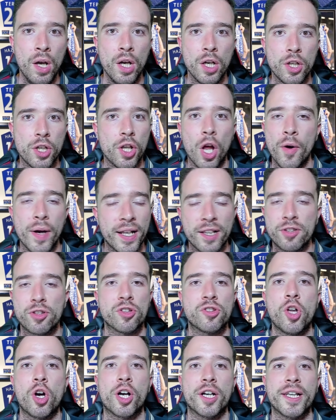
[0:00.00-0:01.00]
You know, it's
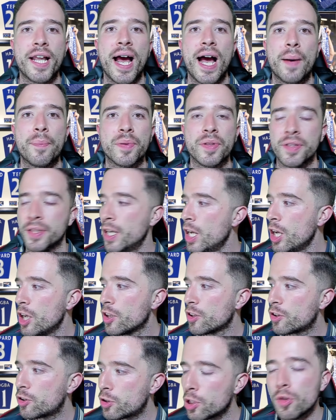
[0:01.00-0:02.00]
just not going to happen.
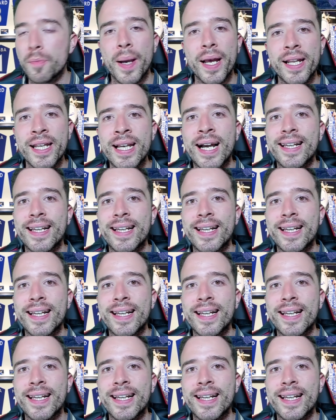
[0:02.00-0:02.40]
Tchouameni,